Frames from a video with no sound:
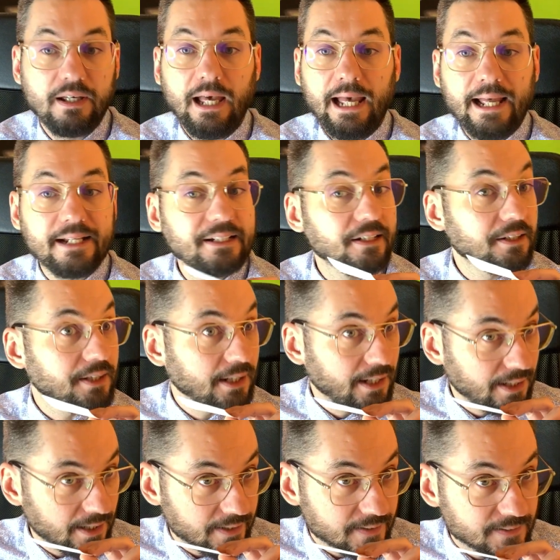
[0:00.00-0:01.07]
and it
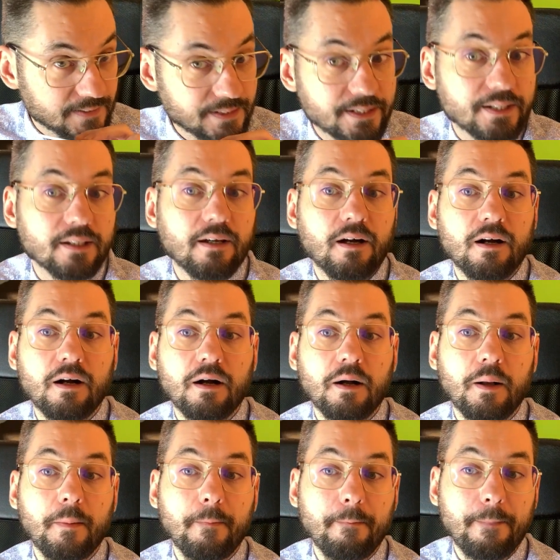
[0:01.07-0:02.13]
is,
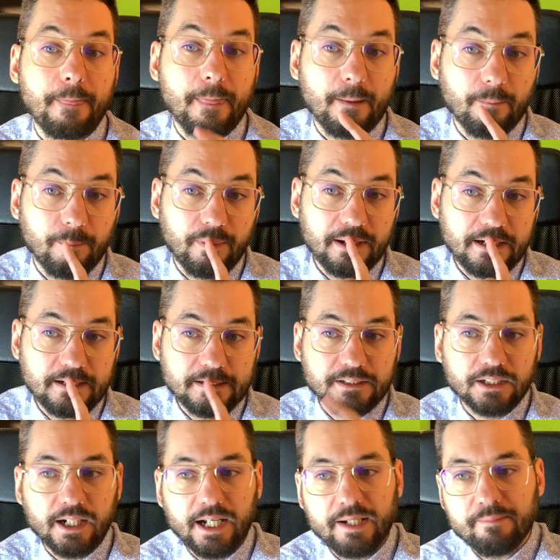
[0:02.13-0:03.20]
but in
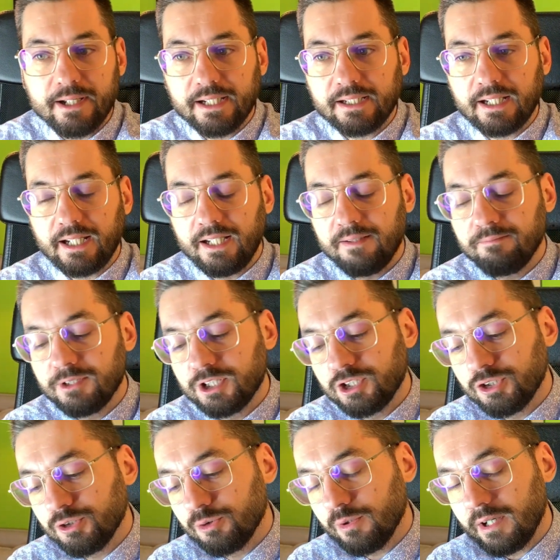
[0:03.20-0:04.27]
time I came
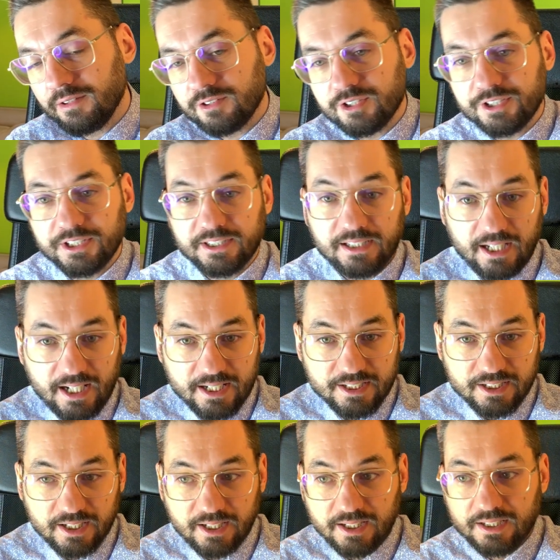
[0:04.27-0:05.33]
to
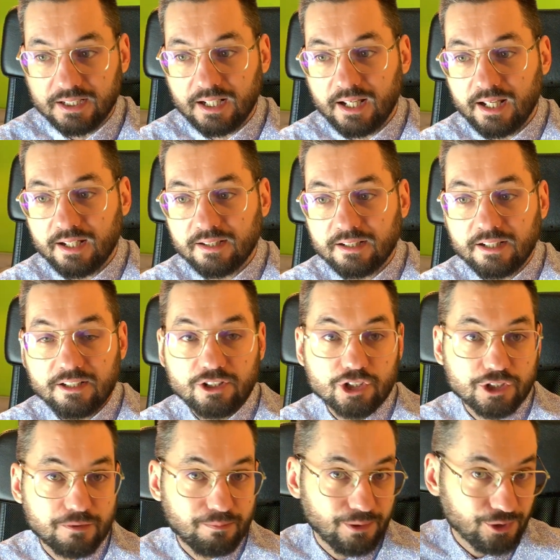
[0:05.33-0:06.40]
understand it, and it
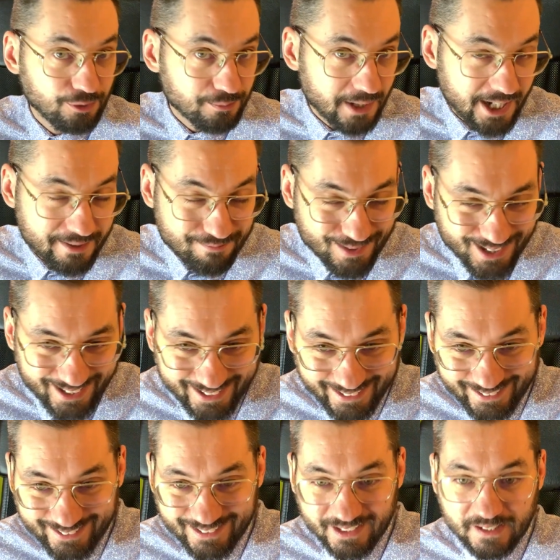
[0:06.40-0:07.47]
just blew my
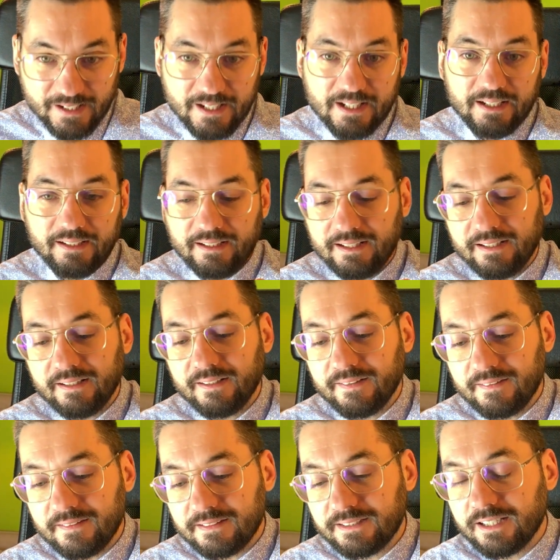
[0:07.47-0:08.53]
mind.
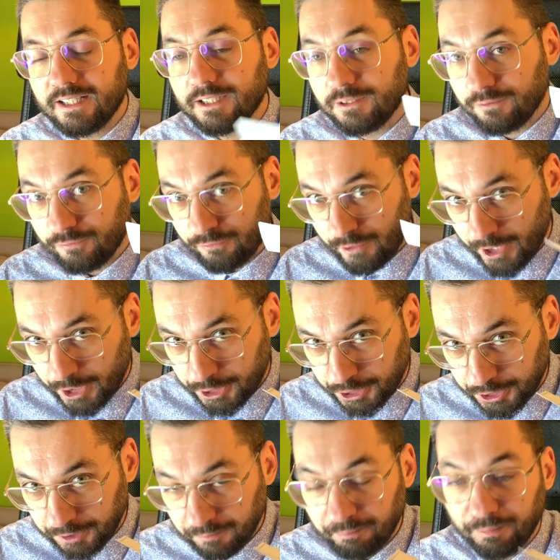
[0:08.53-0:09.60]
This is
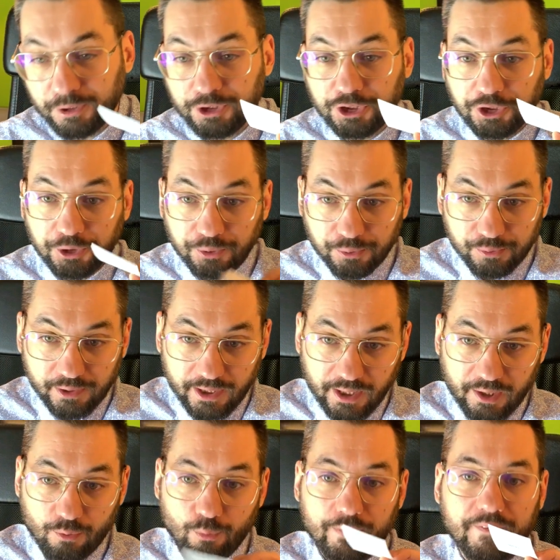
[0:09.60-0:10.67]
fresh
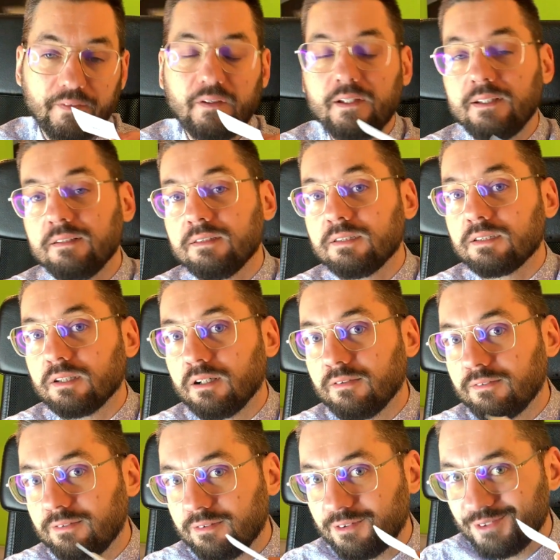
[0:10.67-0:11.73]
patchouli with hints
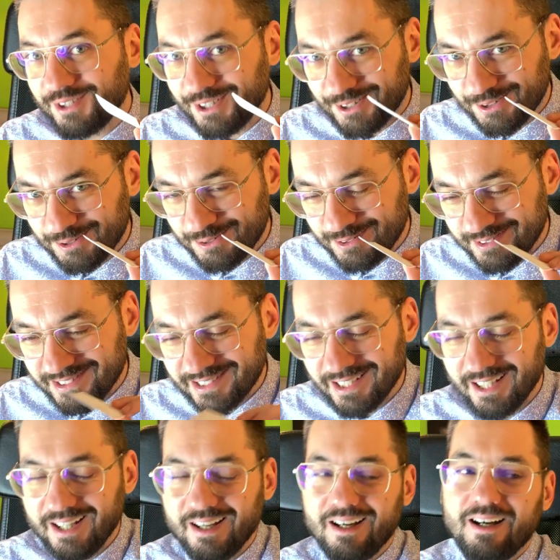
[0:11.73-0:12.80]
of rose,
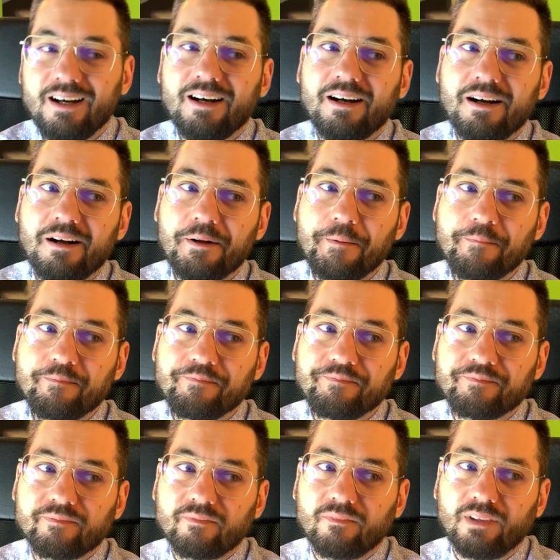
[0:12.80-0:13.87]

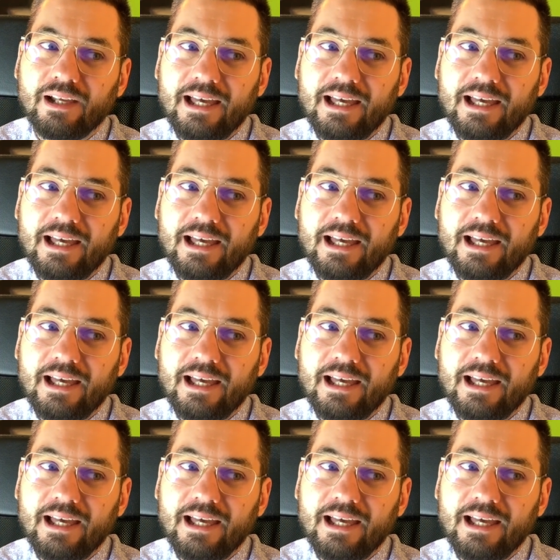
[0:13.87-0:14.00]
and